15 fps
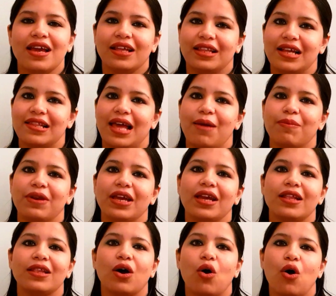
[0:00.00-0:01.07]
that's happening
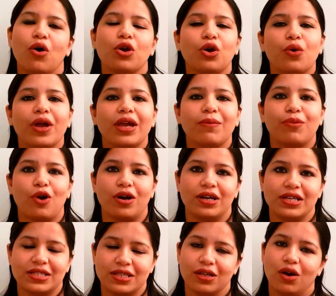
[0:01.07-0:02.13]
in the ongoing
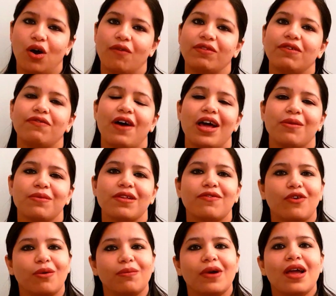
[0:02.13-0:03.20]
protest of the farmers
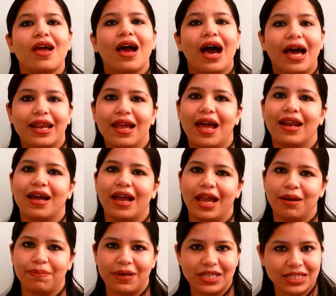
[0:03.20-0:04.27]
from Haryana
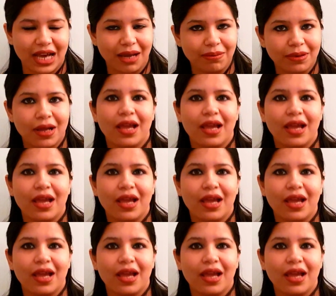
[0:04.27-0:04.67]
and Punjab